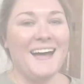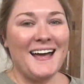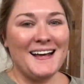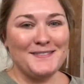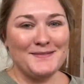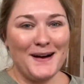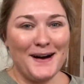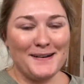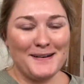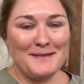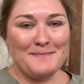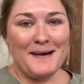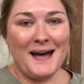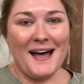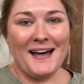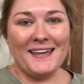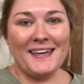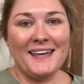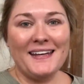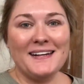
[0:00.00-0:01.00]
And welcome
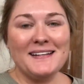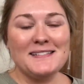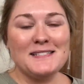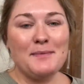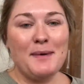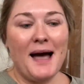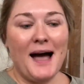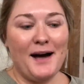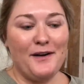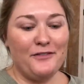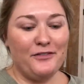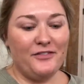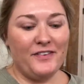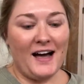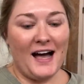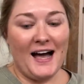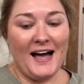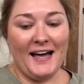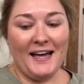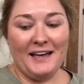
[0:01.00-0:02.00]
back. It is about
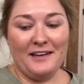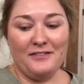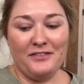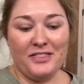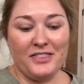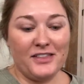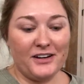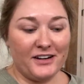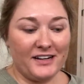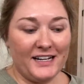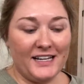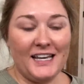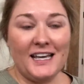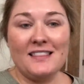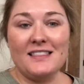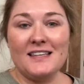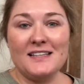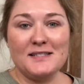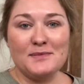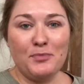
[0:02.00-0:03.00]
5.30
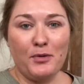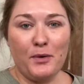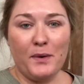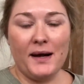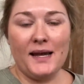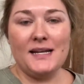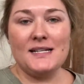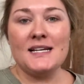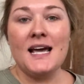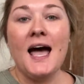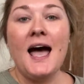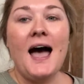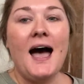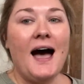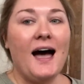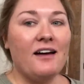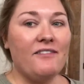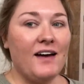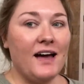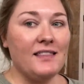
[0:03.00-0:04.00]
at this point.
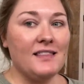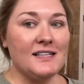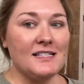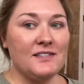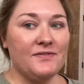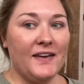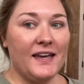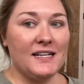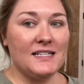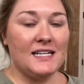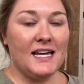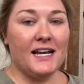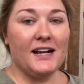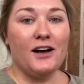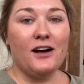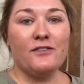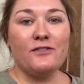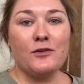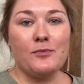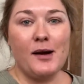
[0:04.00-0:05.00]
I've had this fake tan
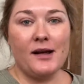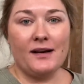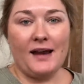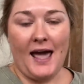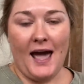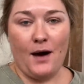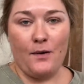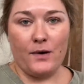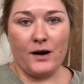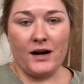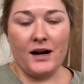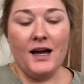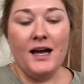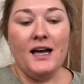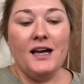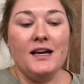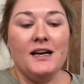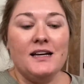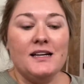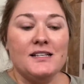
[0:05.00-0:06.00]
on for about an hour.
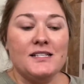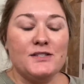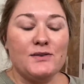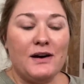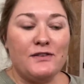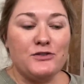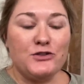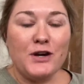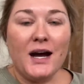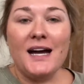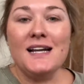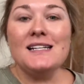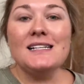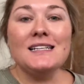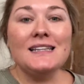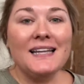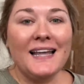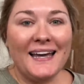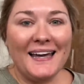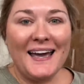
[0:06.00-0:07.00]
So I've tried
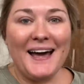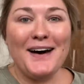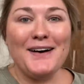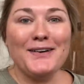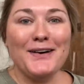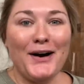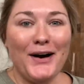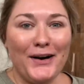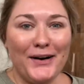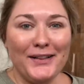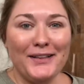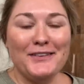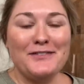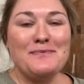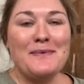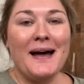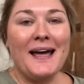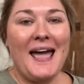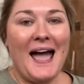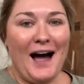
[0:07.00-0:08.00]
to lay out all of
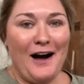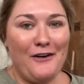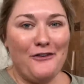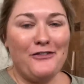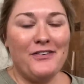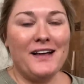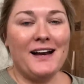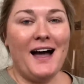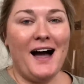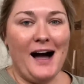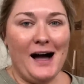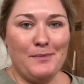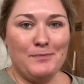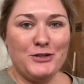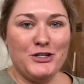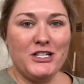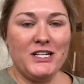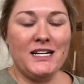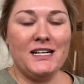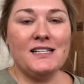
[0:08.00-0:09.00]
my outfit
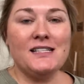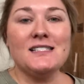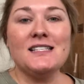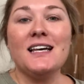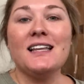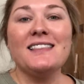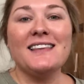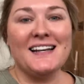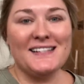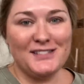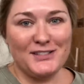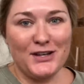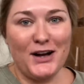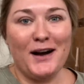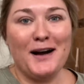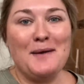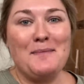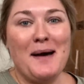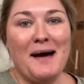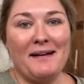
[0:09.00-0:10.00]
options. Let's
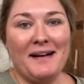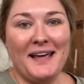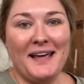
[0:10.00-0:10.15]
talk about